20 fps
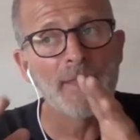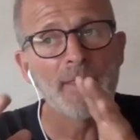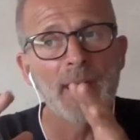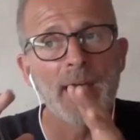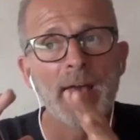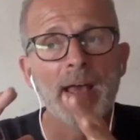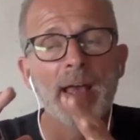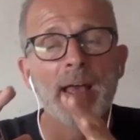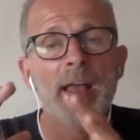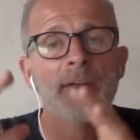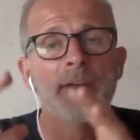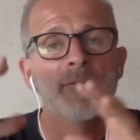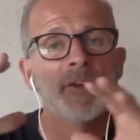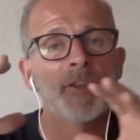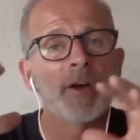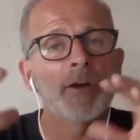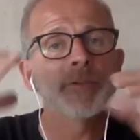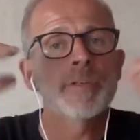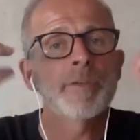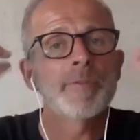that, for
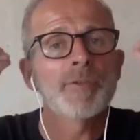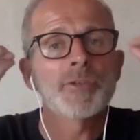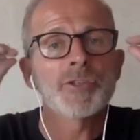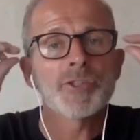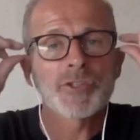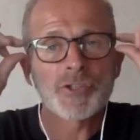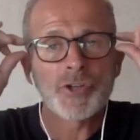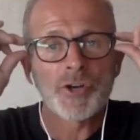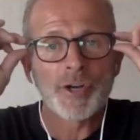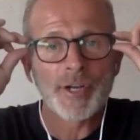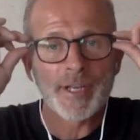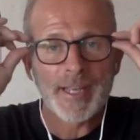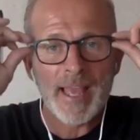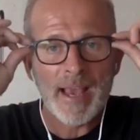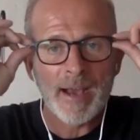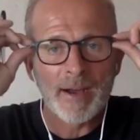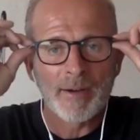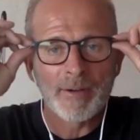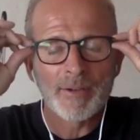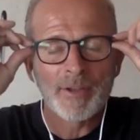those of you just starting
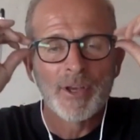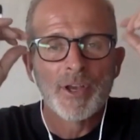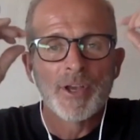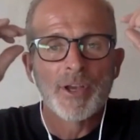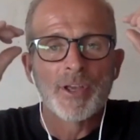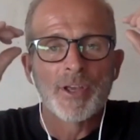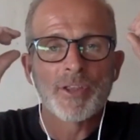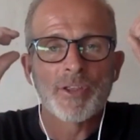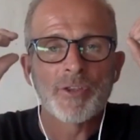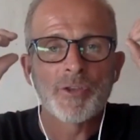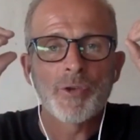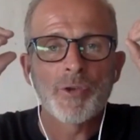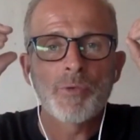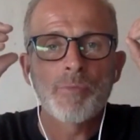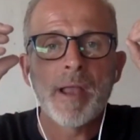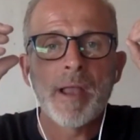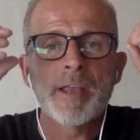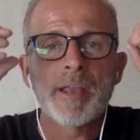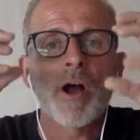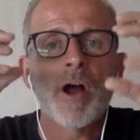out, you
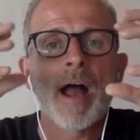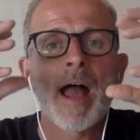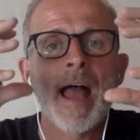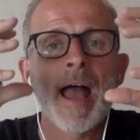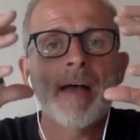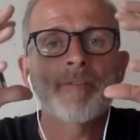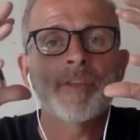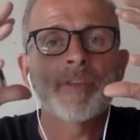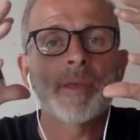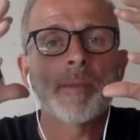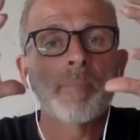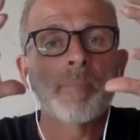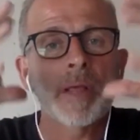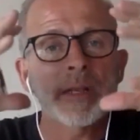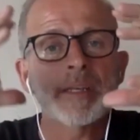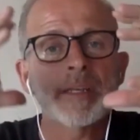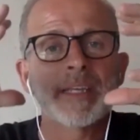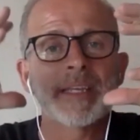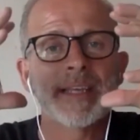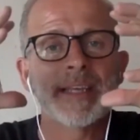may not have the
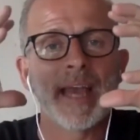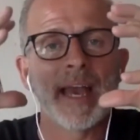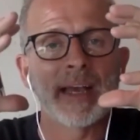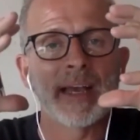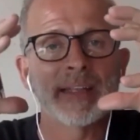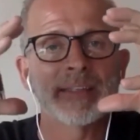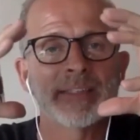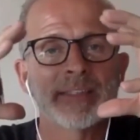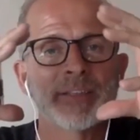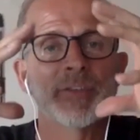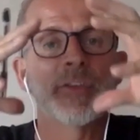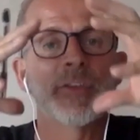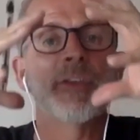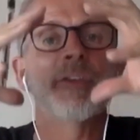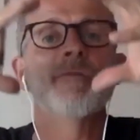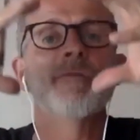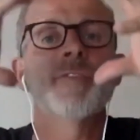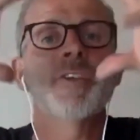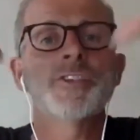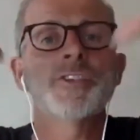ability yet to
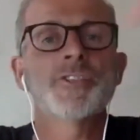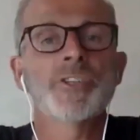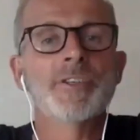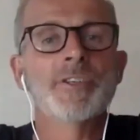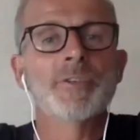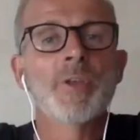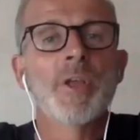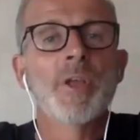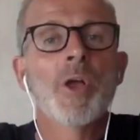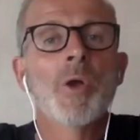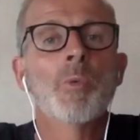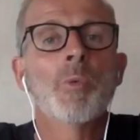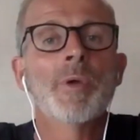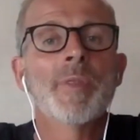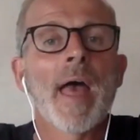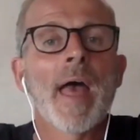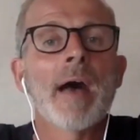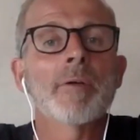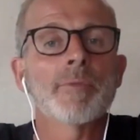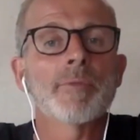envision
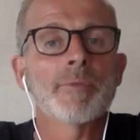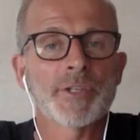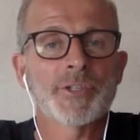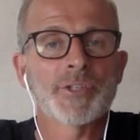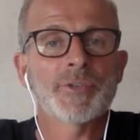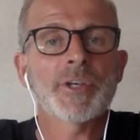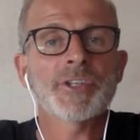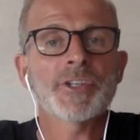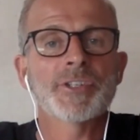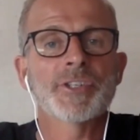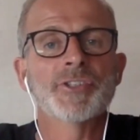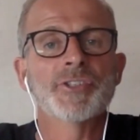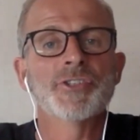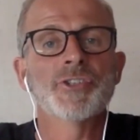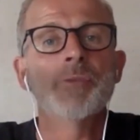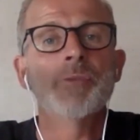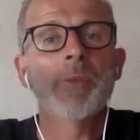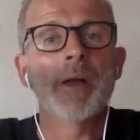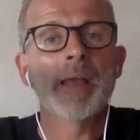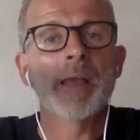without restrictions.
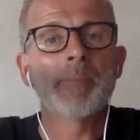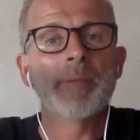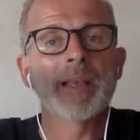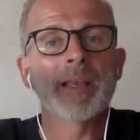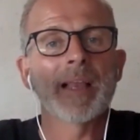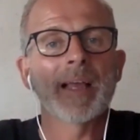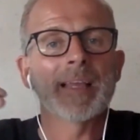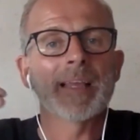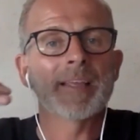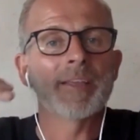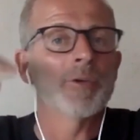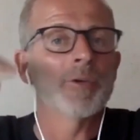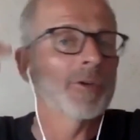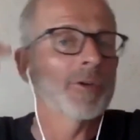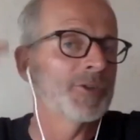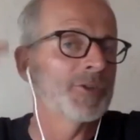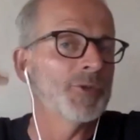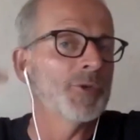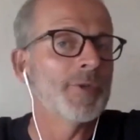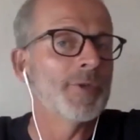You may be like,
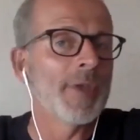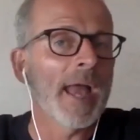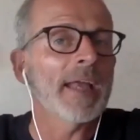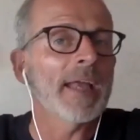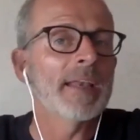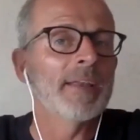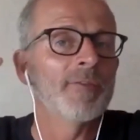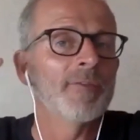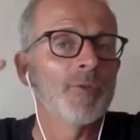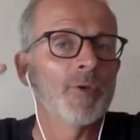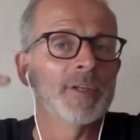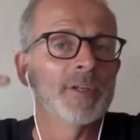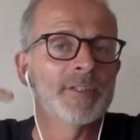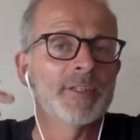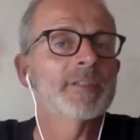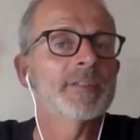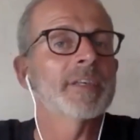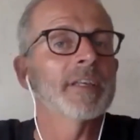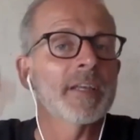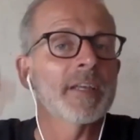because your negative voice
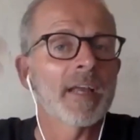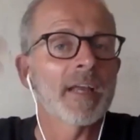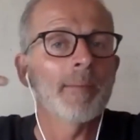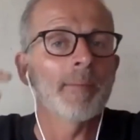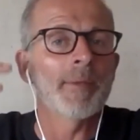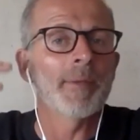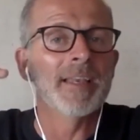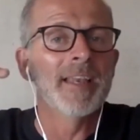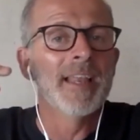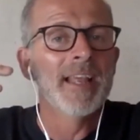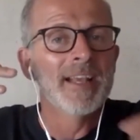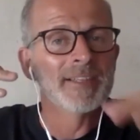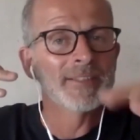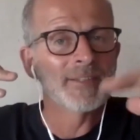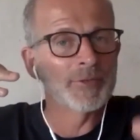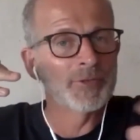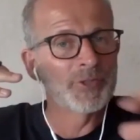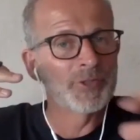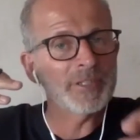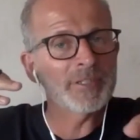is going to come in.
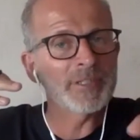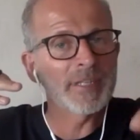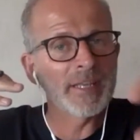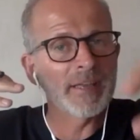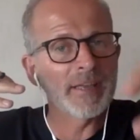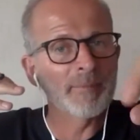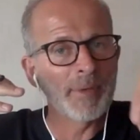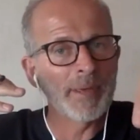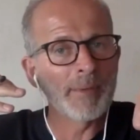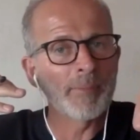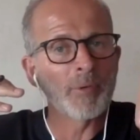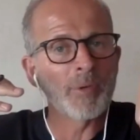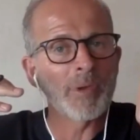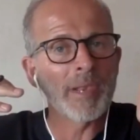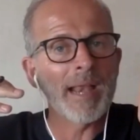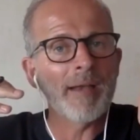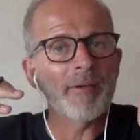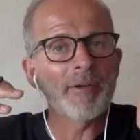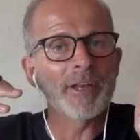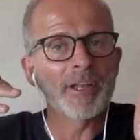So just to give people
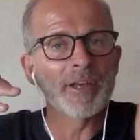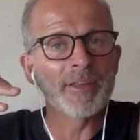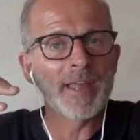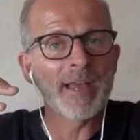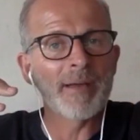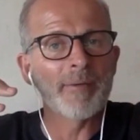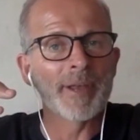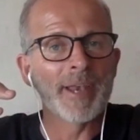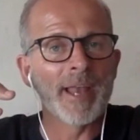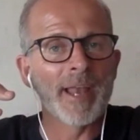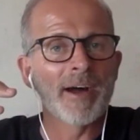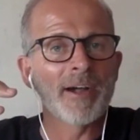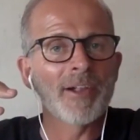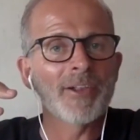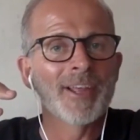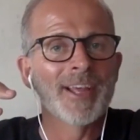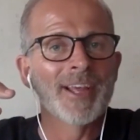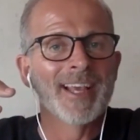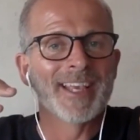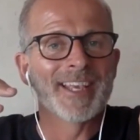clarity on that one, Al,
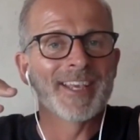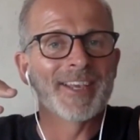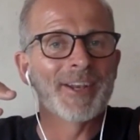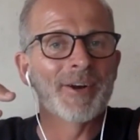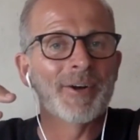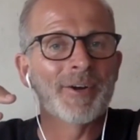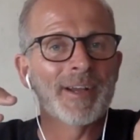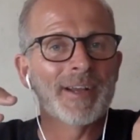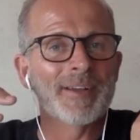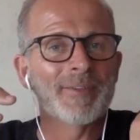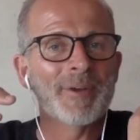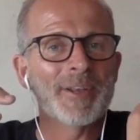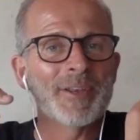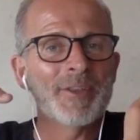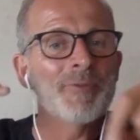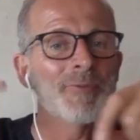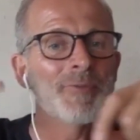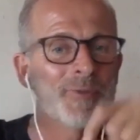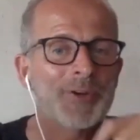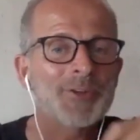when
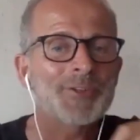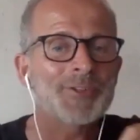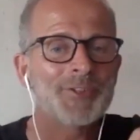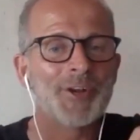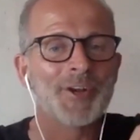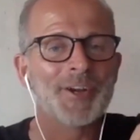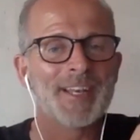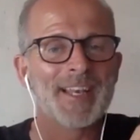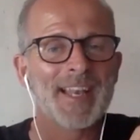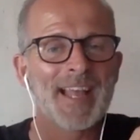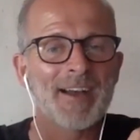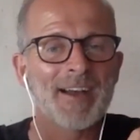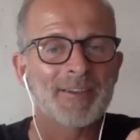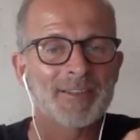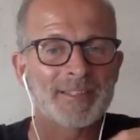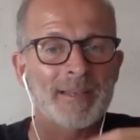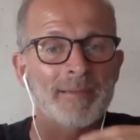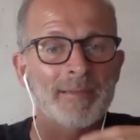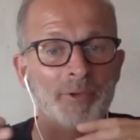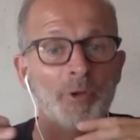you first started out,
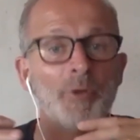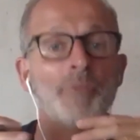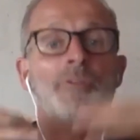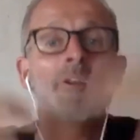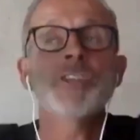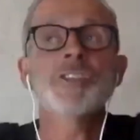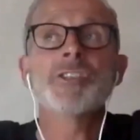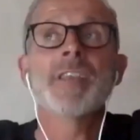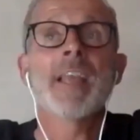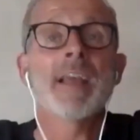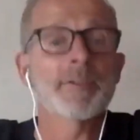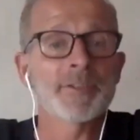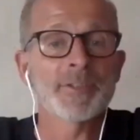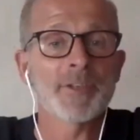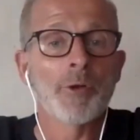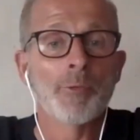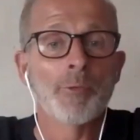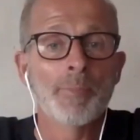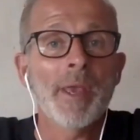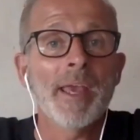your vision now is
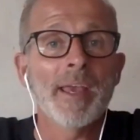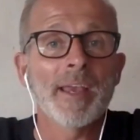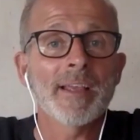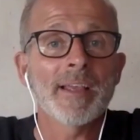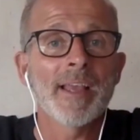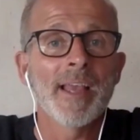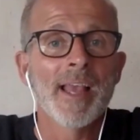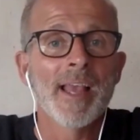so big,